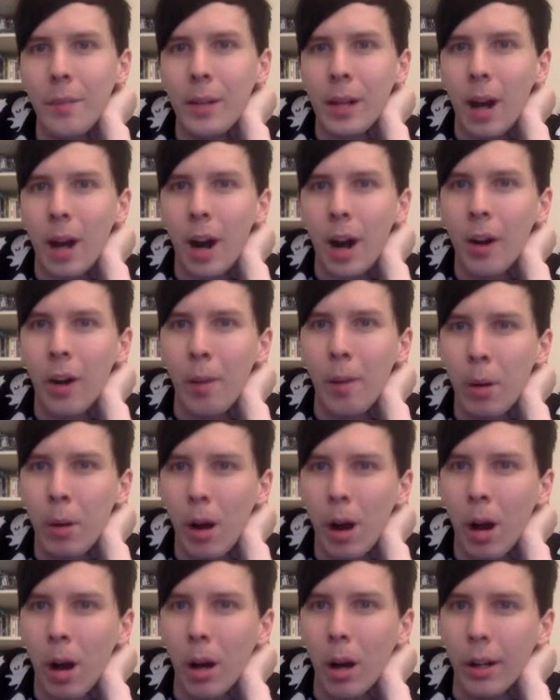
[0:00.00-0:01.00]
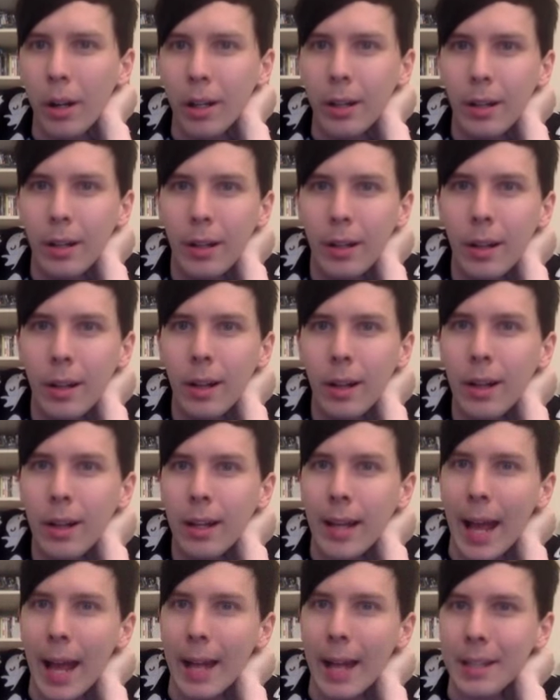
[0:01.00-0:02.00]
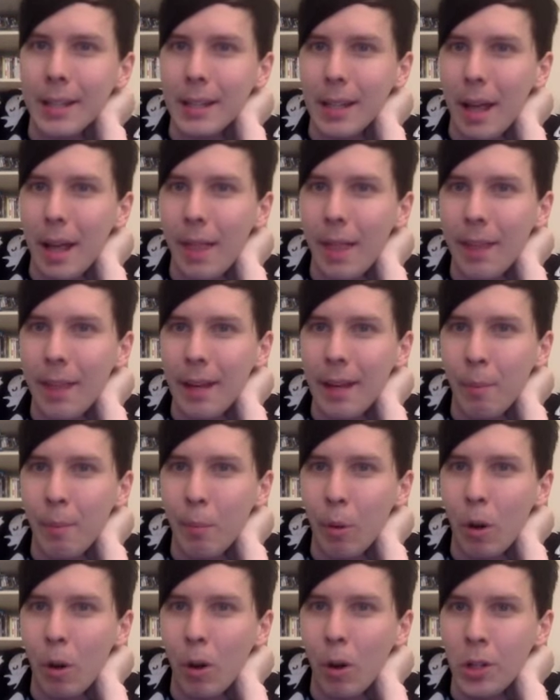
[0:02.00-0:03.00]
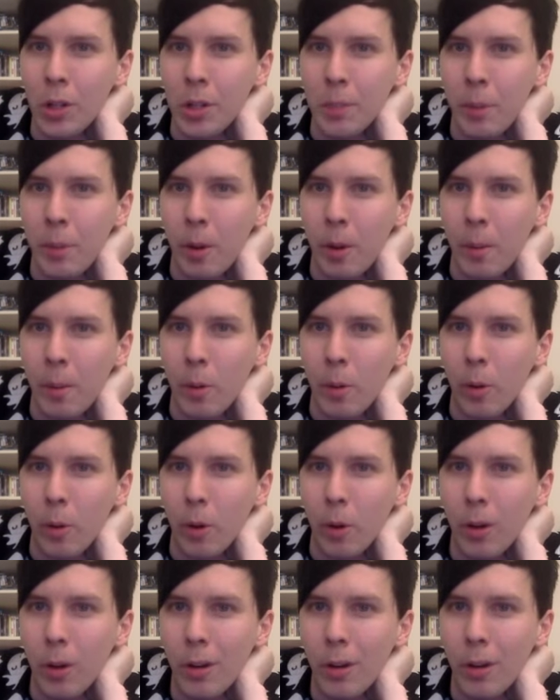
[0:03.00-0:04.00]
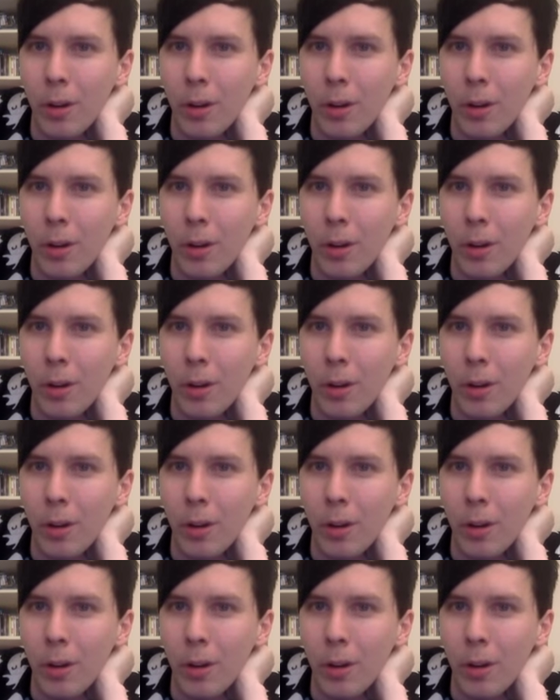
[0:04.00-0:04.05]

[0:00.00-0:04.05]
Cara Pug gets the bronze popcorn.